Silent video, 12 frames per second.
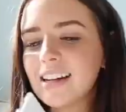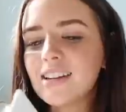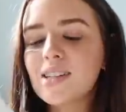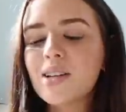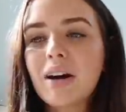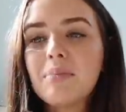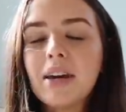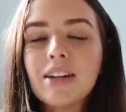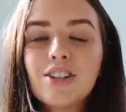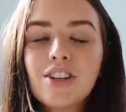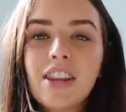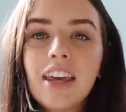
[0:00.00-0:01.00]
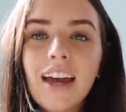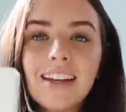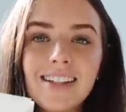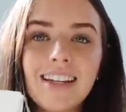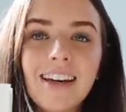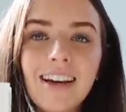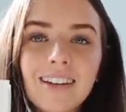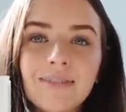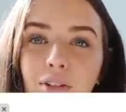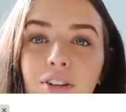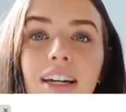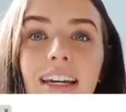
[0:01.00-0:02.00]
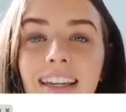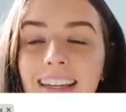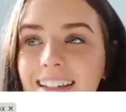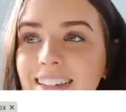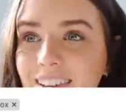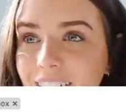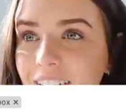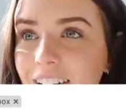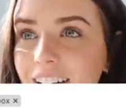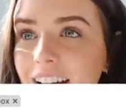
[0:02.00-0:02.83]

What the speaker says: And so I pitched the idea 3 years ago.